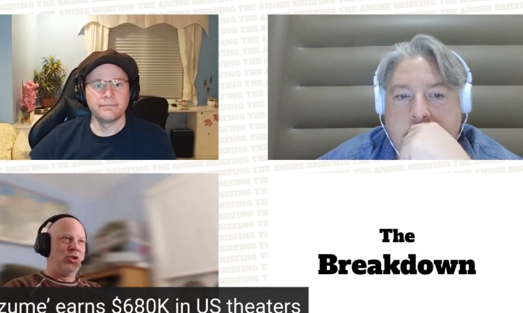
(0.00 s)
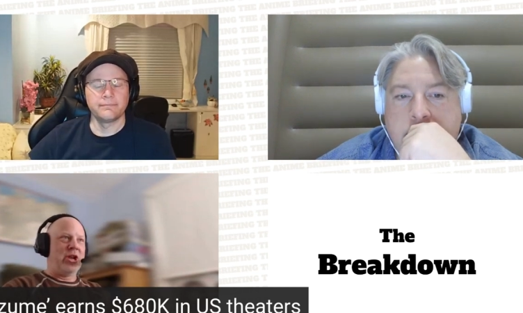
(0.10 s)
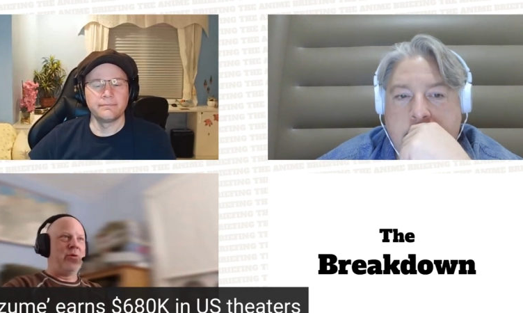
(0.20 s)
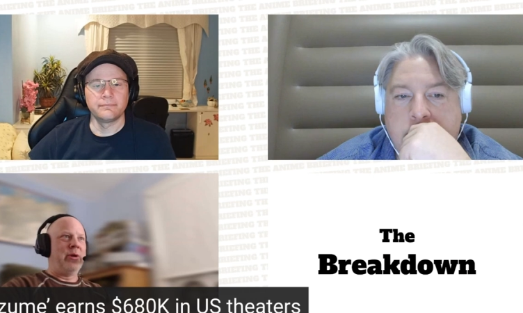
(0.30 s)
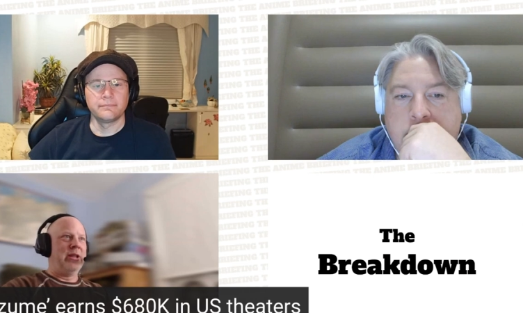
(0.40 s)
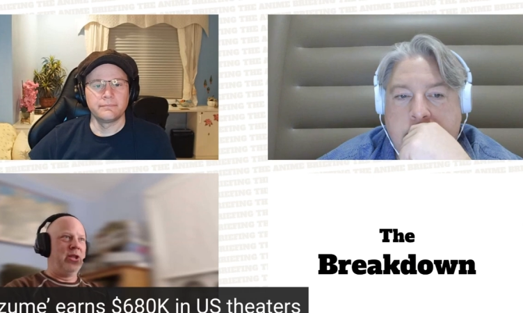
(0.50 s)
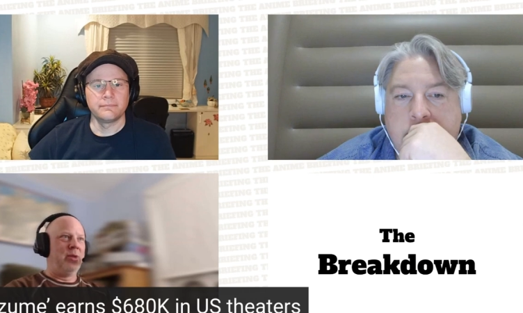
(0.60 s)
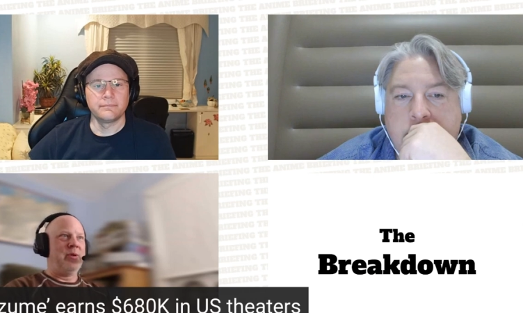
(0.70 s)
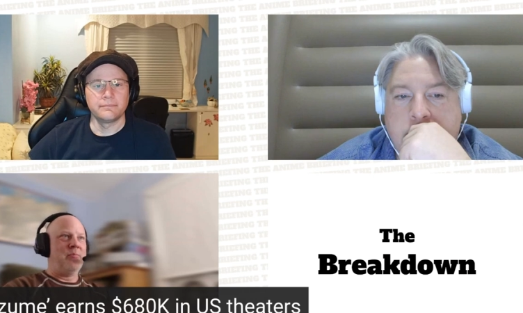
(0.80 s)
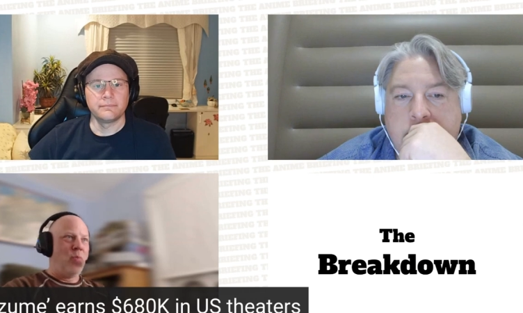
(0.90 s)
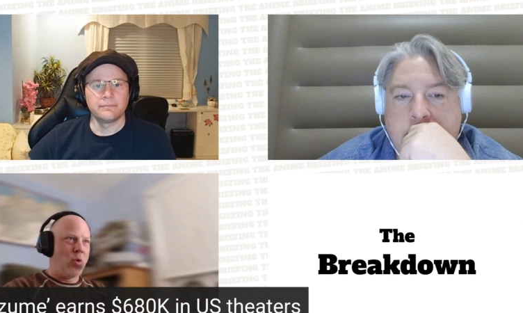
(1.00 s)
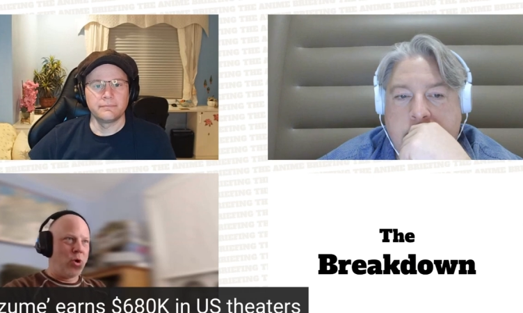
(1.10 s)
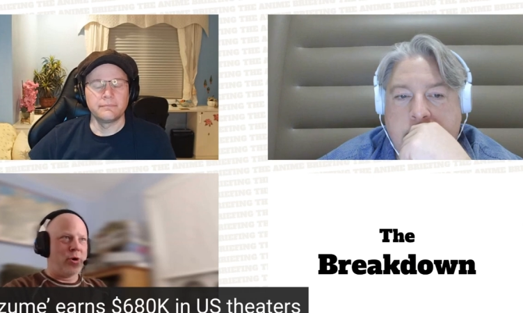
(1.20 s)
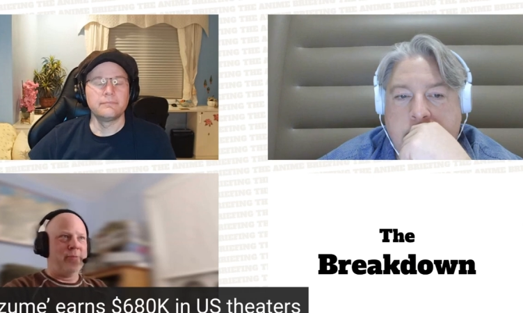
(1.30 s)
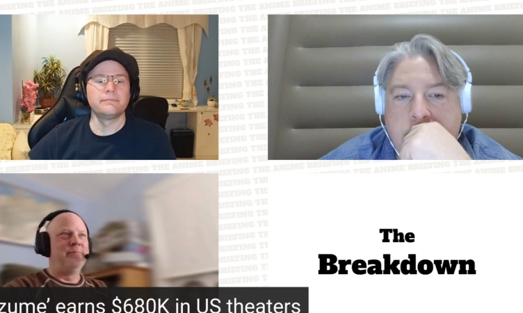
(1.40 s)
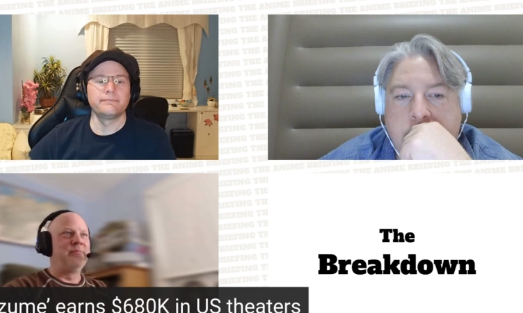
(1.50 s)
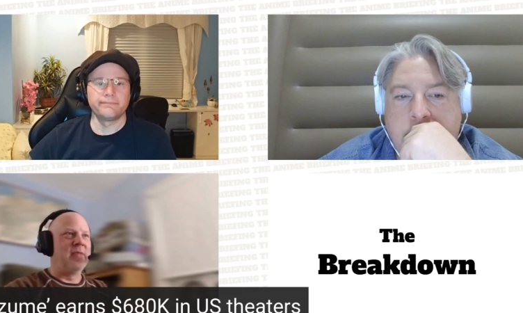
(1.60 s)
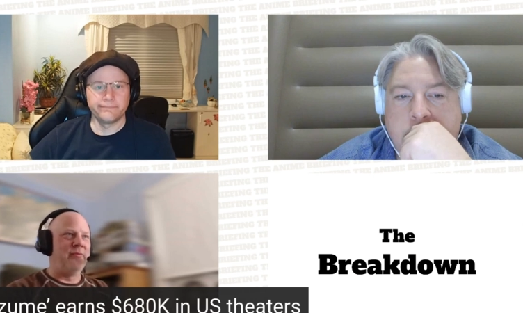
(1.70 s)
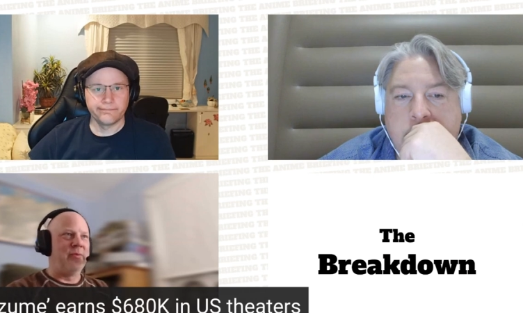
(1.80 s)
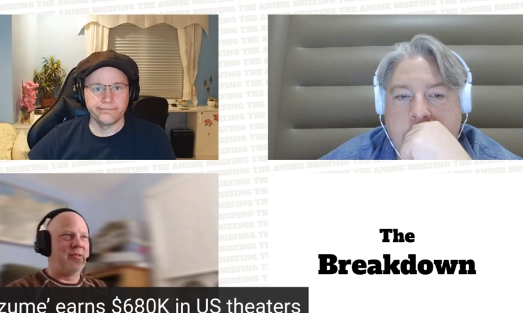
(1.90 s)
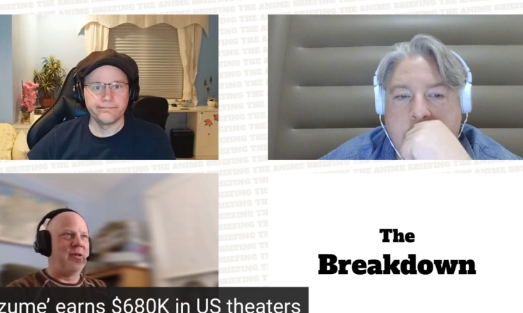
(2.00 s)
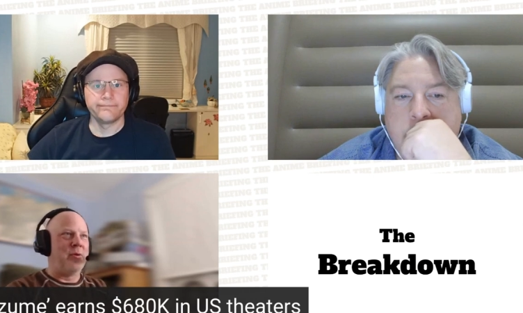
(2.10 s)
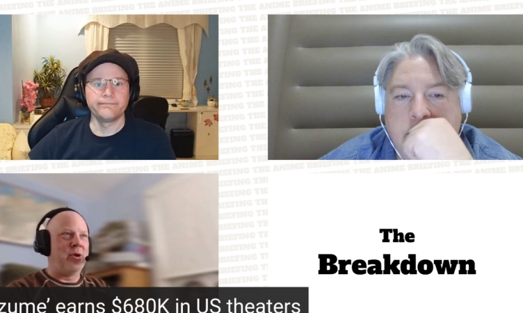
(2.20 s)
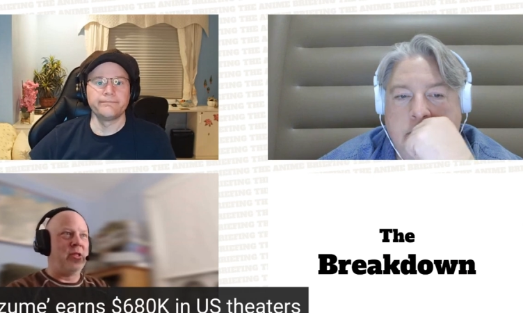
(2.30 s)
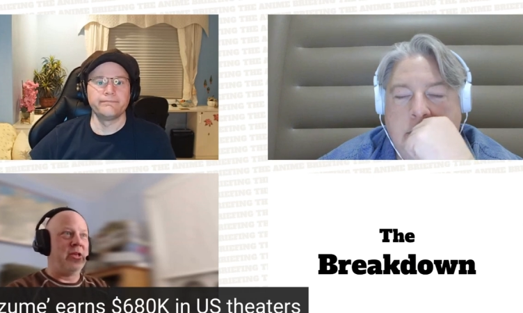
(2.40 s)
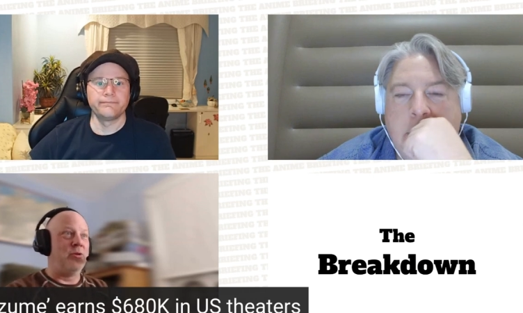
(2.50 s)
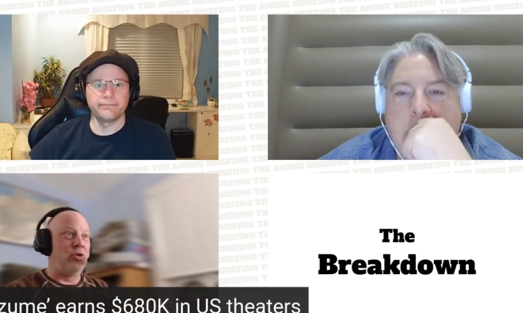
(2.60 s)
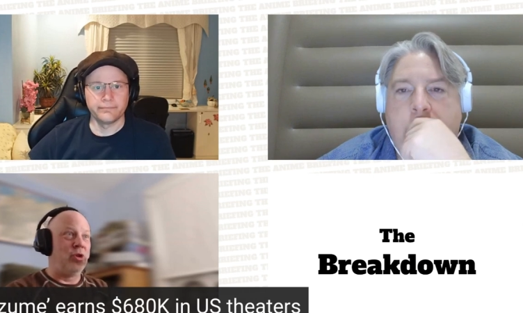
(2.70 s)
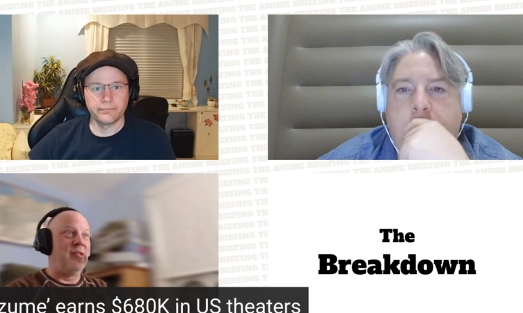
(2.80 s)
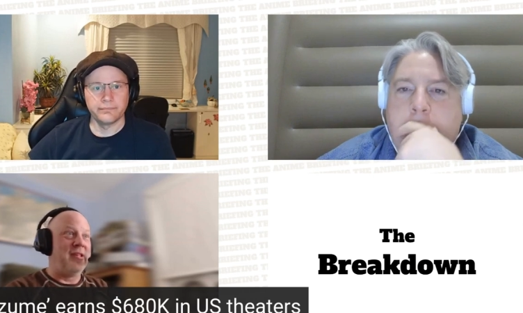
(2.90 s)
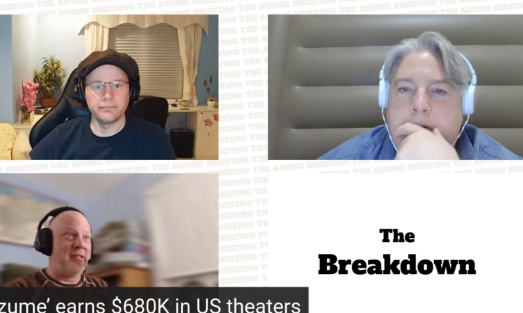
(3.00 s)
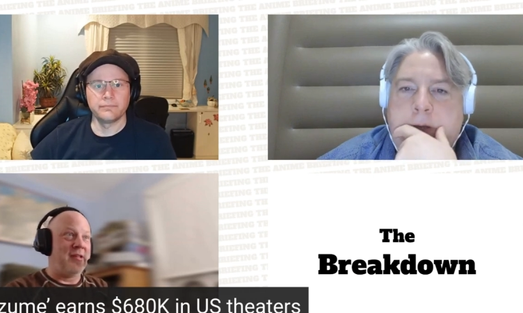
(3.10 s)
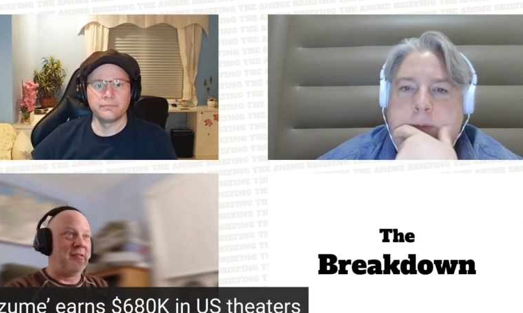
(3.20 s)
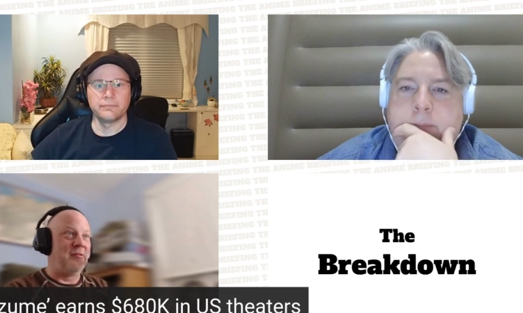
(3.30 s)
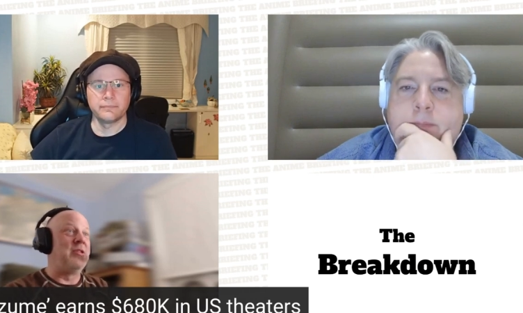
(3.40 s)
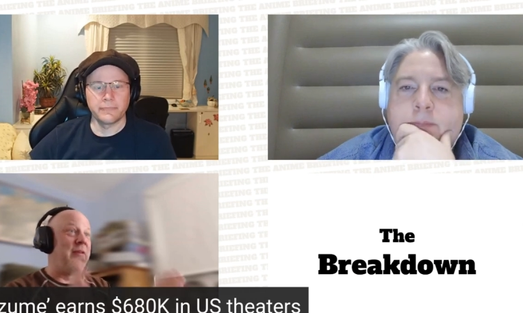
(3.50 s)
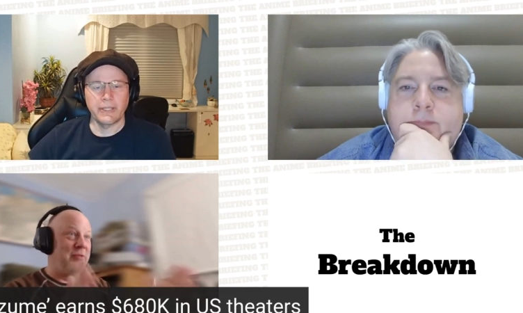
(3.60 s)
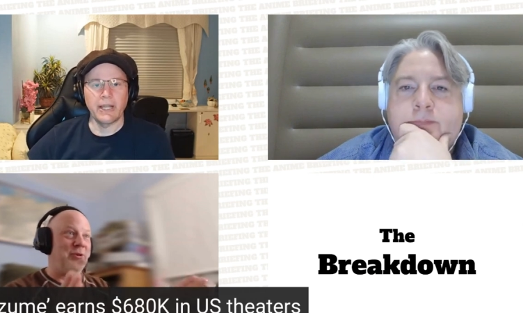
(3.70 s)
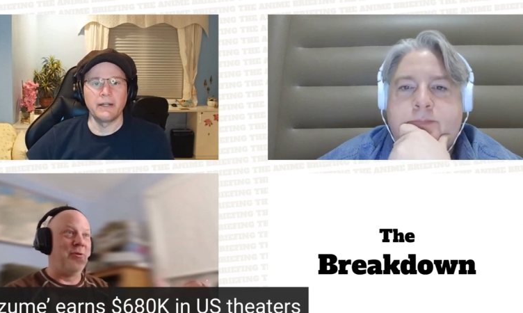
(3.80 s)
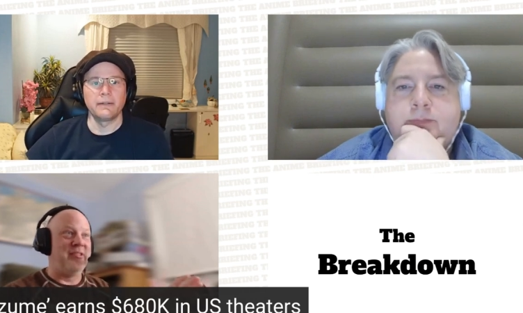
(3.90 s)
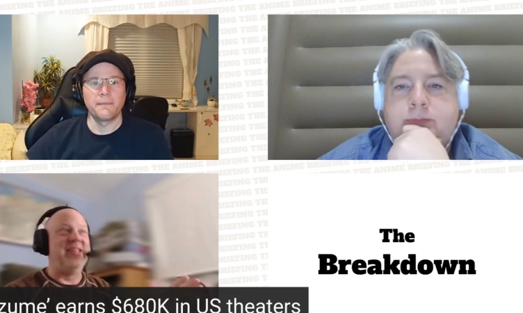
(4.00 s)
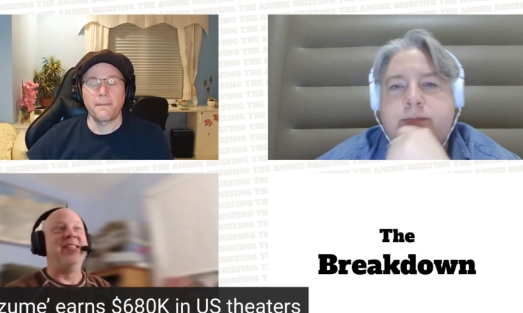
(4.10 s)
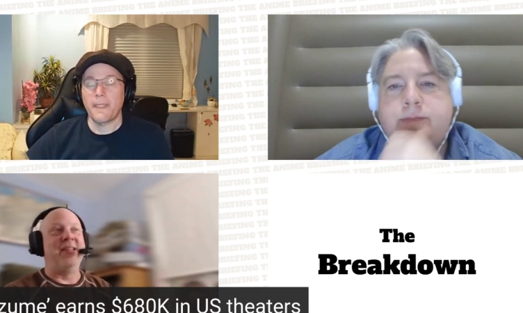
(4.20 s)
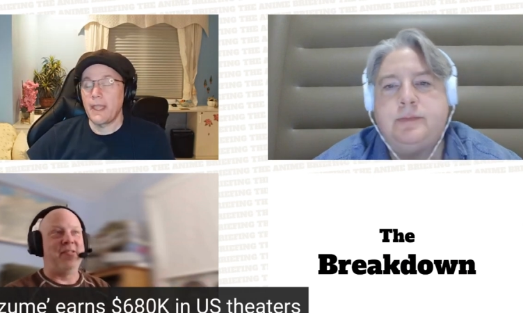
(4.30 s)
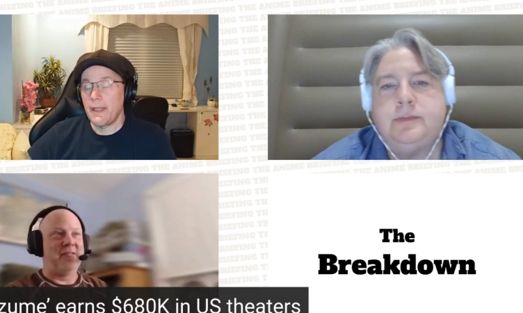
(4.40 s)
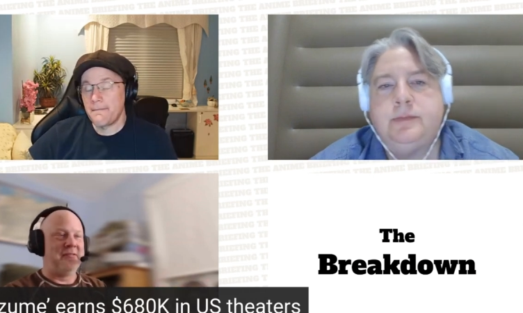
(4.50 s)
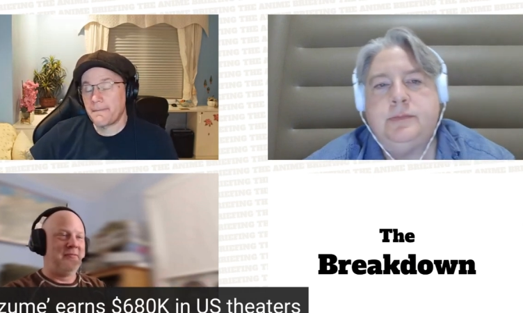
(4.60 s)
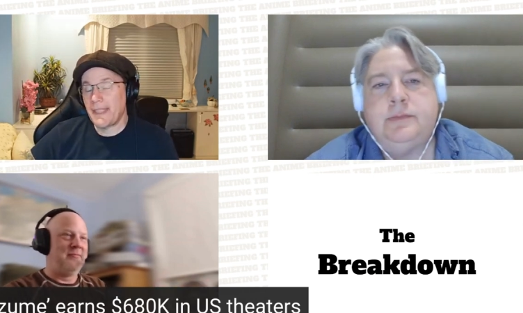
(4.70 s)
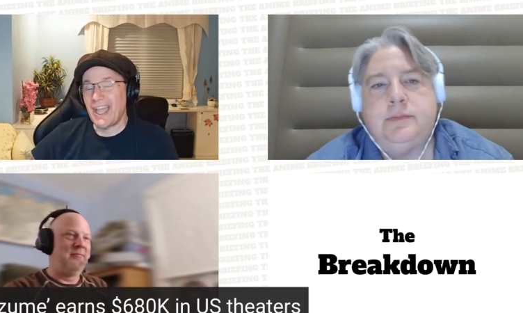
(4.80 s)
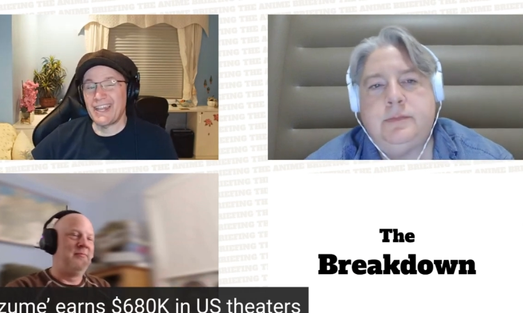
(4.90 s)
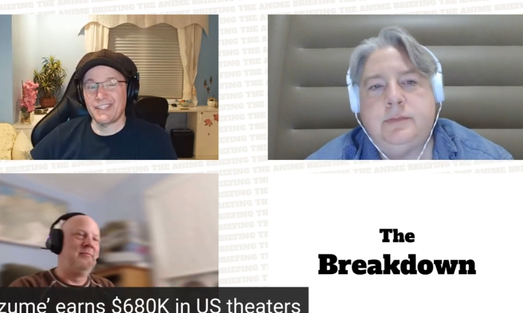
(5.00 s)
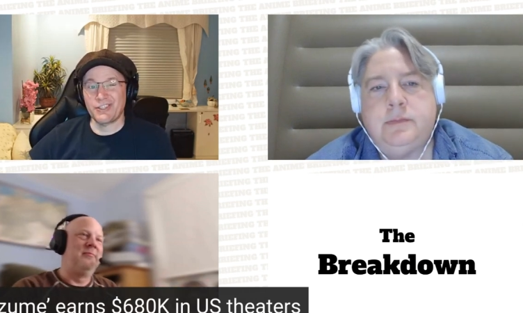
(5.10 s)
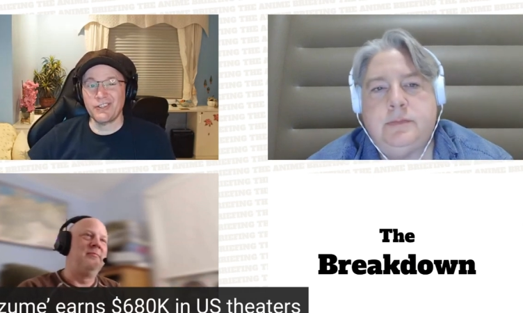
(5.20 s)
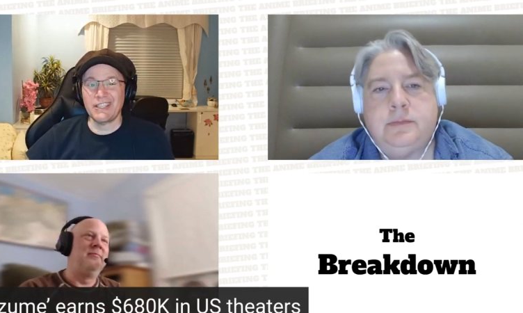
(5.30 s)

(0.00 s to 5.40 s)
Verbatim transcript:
Speaker 1: generate a little bit more of what's going on. Like you should see right. this,
Speaker 2: definitely yeah. go see this. And it's certainly